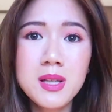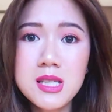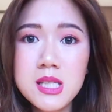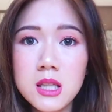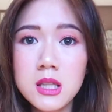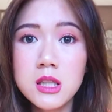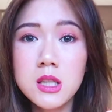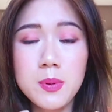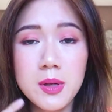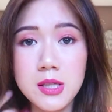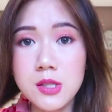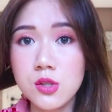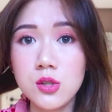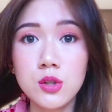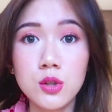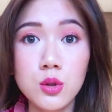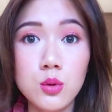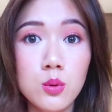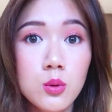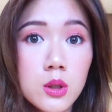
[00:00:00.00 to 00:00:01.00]
basically depends on
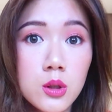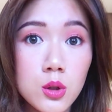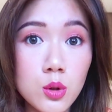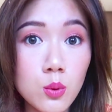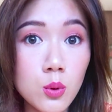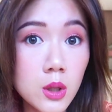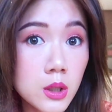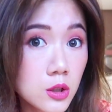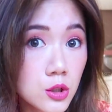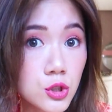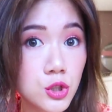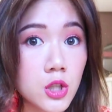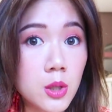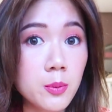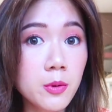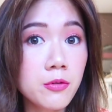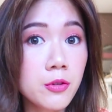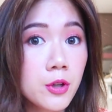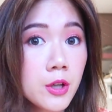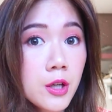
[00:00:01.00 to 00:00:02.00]
you what you want the shape
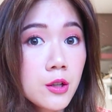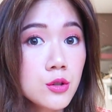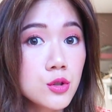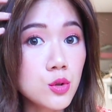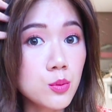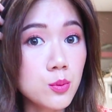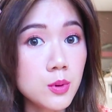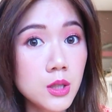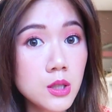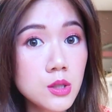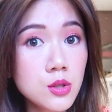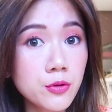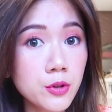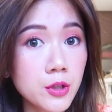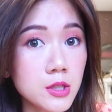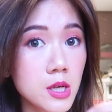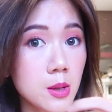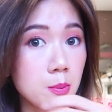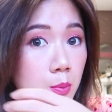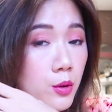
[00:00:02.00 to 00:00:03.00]
of your hair to be. So for
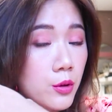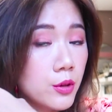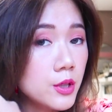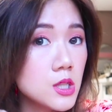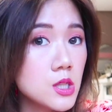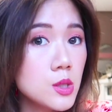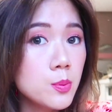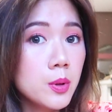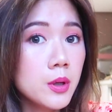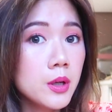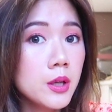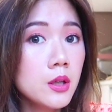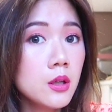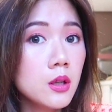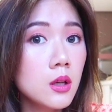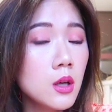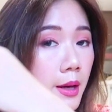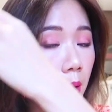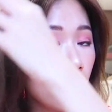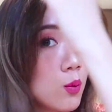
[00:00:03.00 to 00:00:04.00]
example, this part,
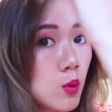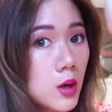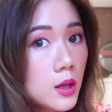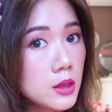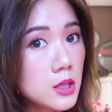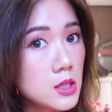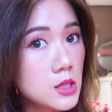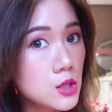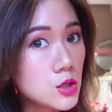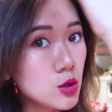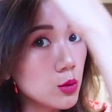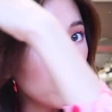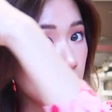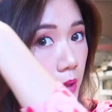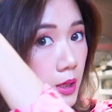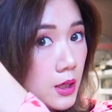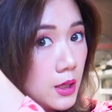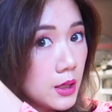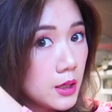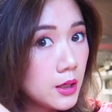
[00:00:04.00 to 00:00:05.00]
I want this to
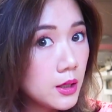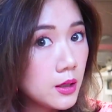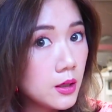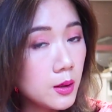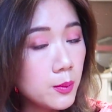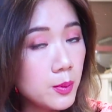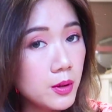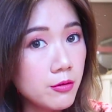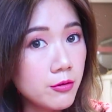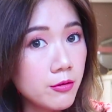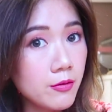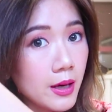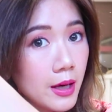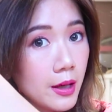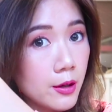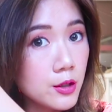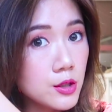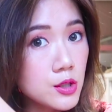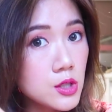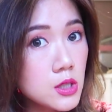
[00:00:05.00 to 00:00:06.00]
be a bit
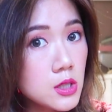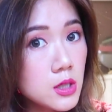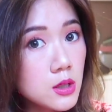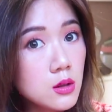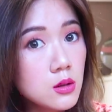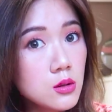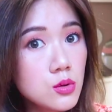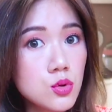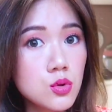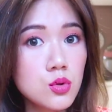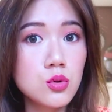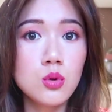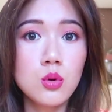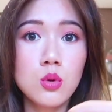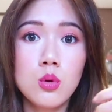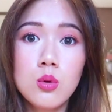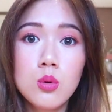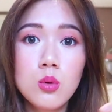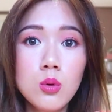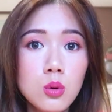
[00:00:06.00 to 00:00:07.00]
fatter still.
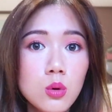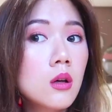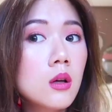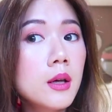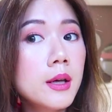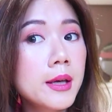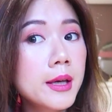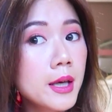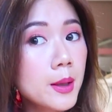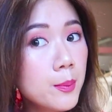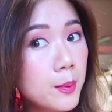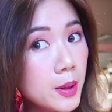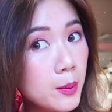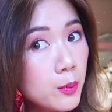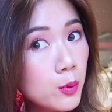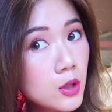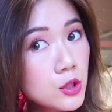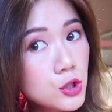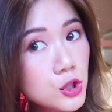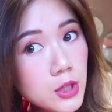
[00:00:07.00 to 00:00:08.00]
So I get my
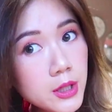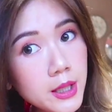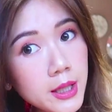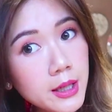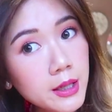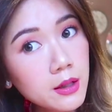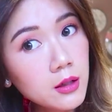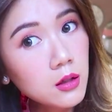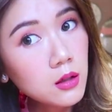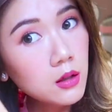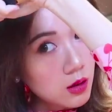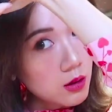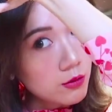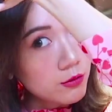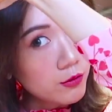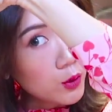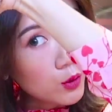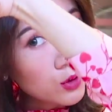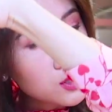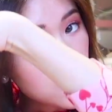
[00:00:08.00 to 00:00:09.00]
brush again and
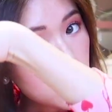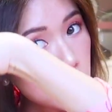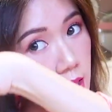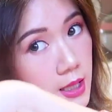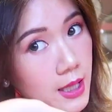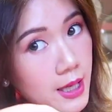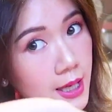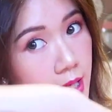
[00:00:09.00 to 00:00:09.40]
focus on the